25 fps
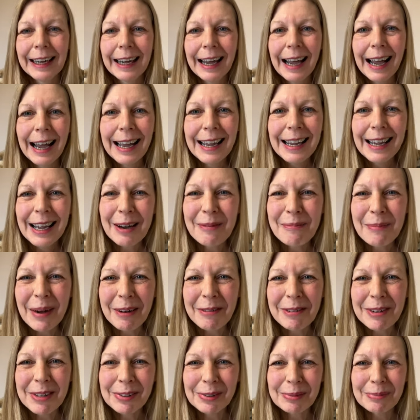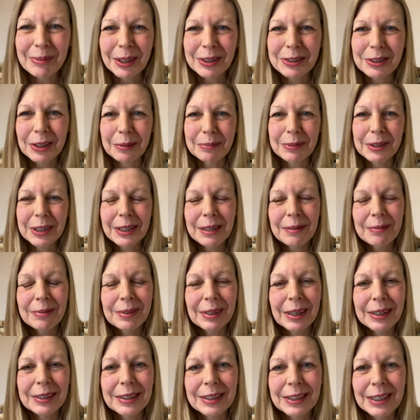Hi, I'm back with some more top tips,
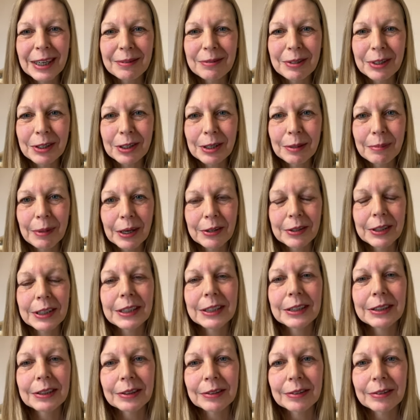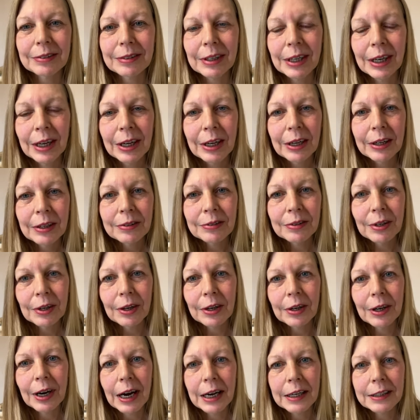and today I'm talking about needles.
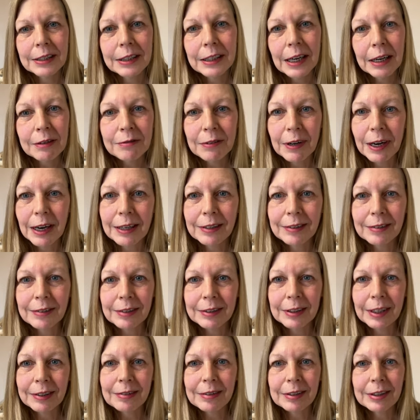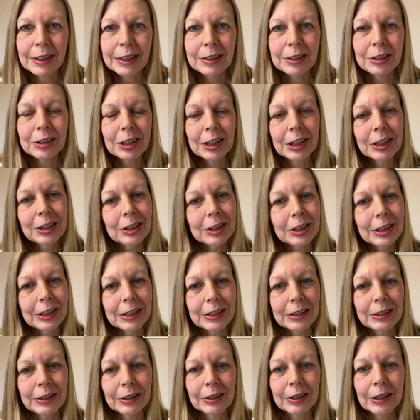So I did advise yesterday to change your
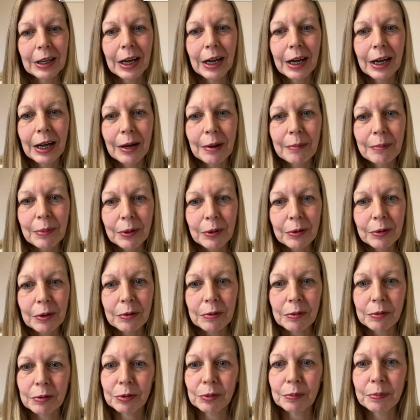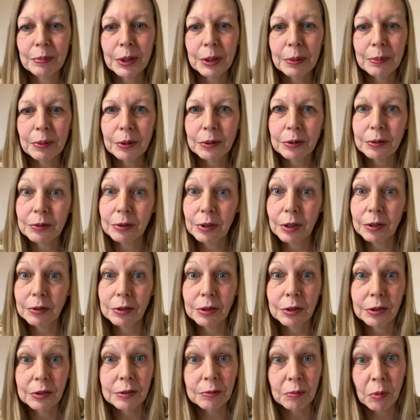needle, but some people sort of
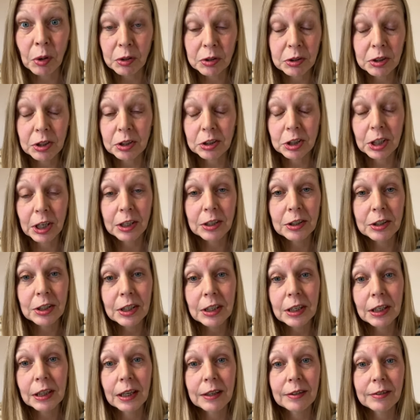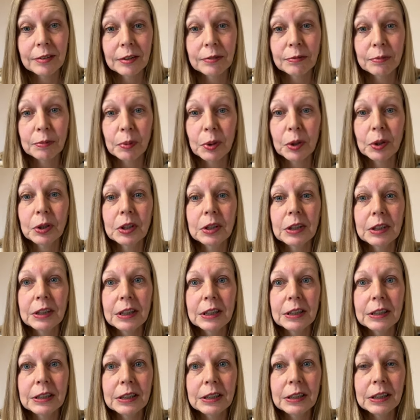don't want to change it unless they've broken a
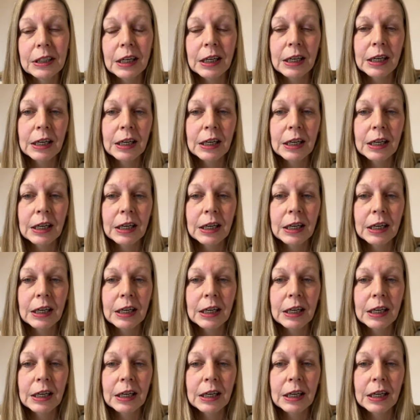needle.